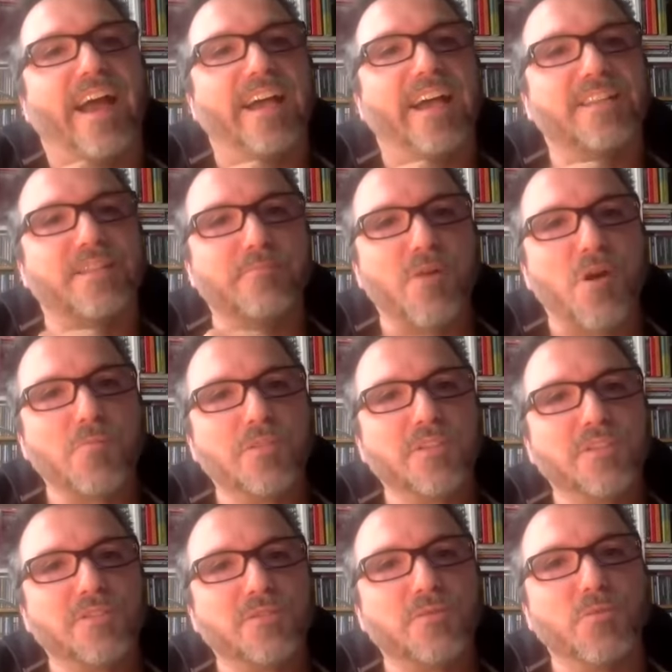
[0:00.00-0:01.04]
At the
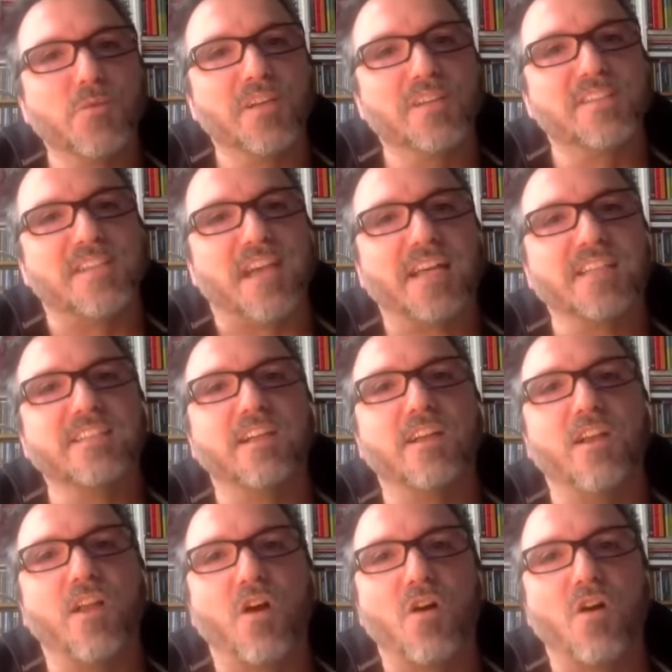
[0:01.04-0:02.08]
moment, we're designing a
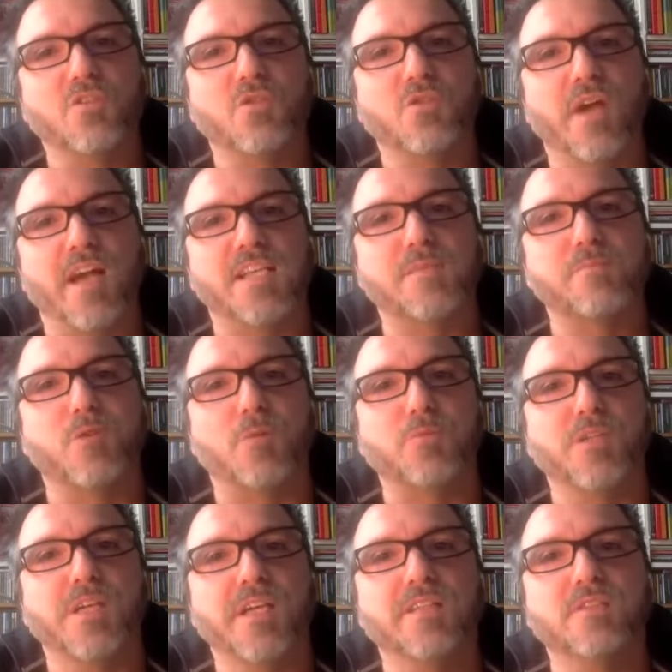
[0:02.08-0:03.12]
law to
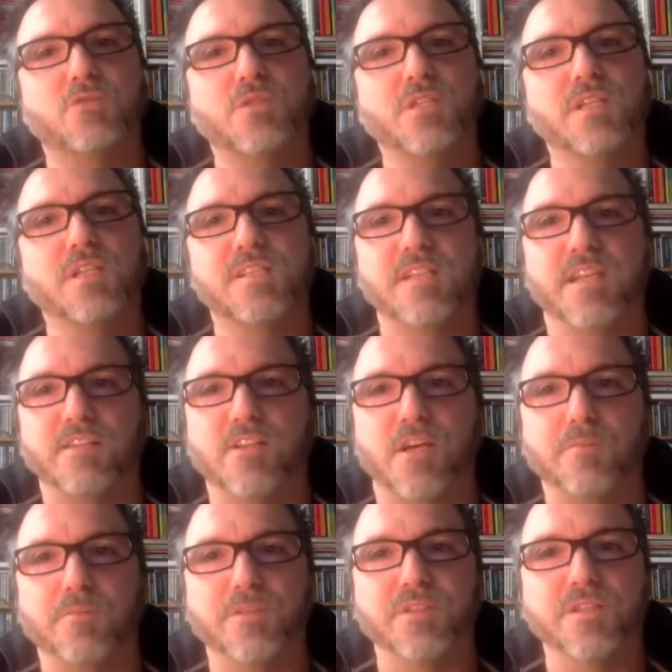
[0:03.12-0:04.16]
expropriate real estate
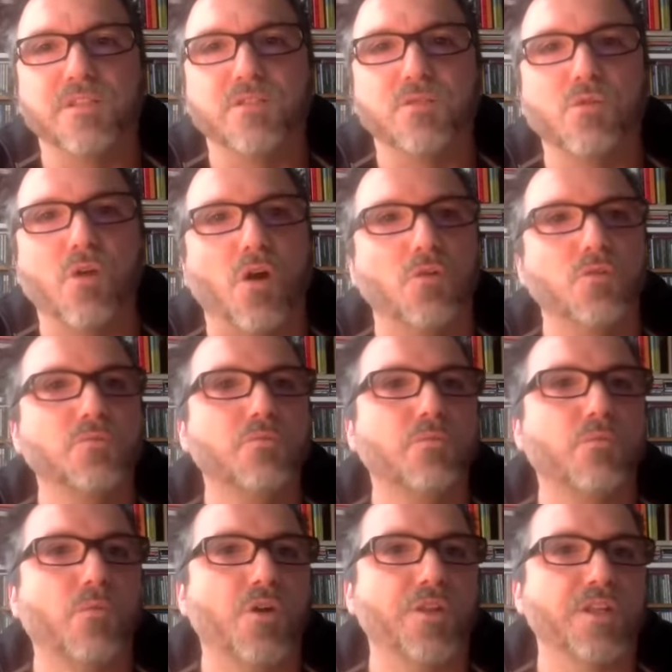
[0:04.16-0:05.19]
companies who own
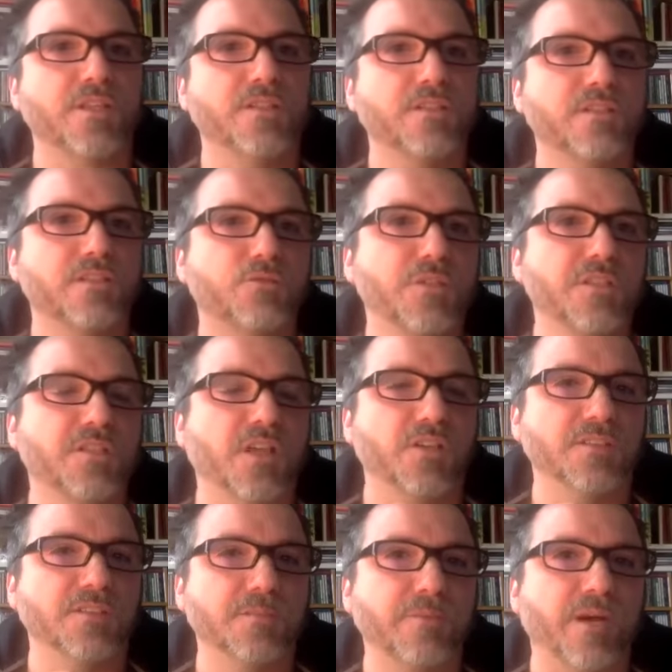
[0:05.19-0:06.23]
more than
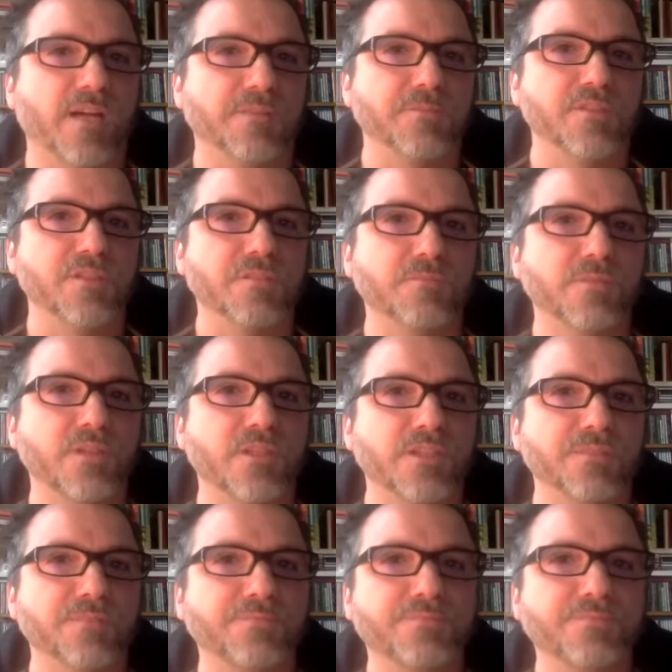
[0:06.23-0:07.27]
3,000 apartments in
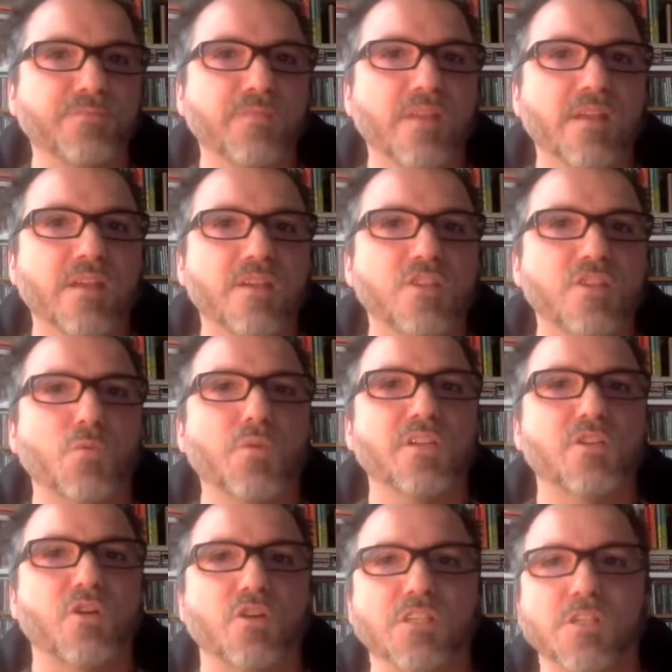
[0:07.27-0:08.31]
Berlin. So we're
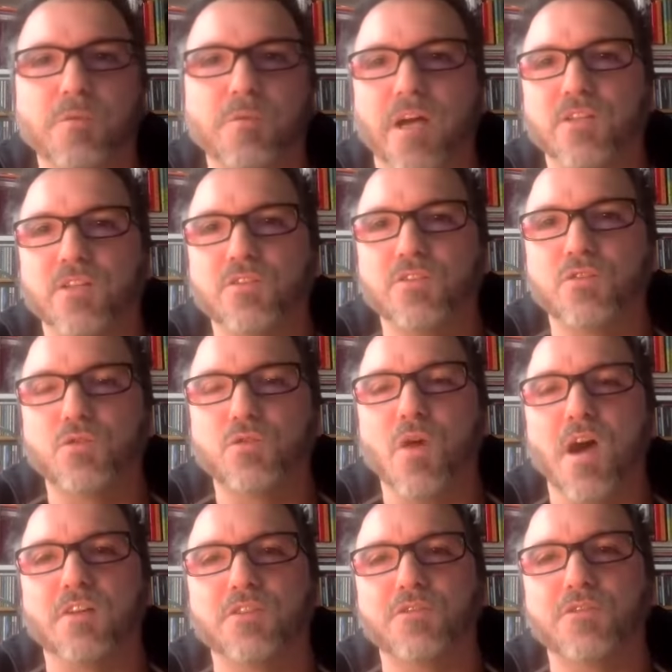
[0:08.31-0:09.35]
talking about
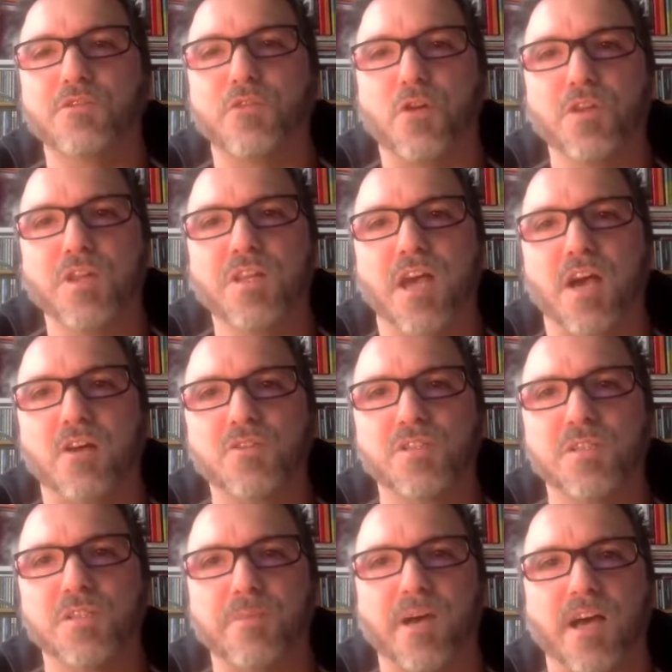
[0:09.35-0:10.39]

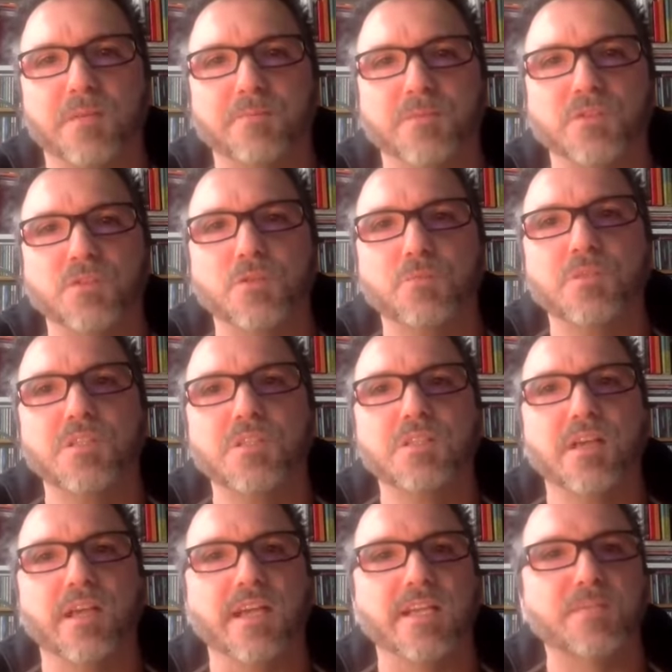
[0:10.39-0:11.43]
240,000 apartments to be
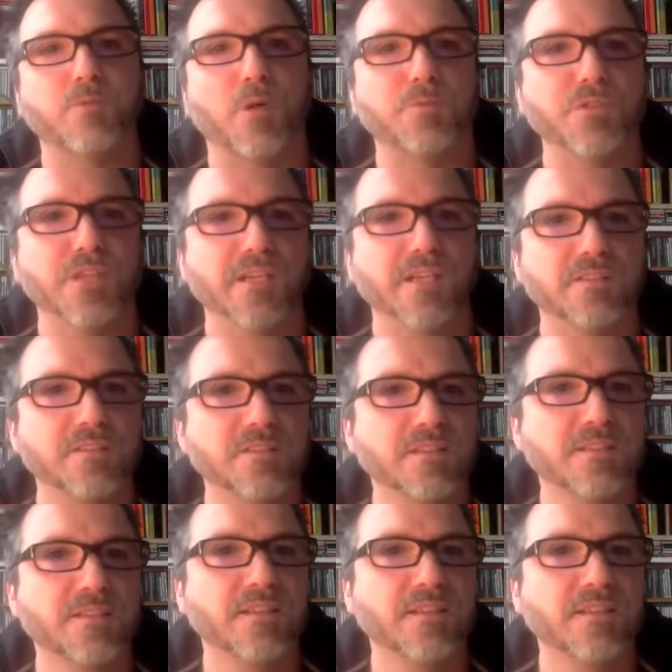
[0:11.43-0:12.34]
expropriated.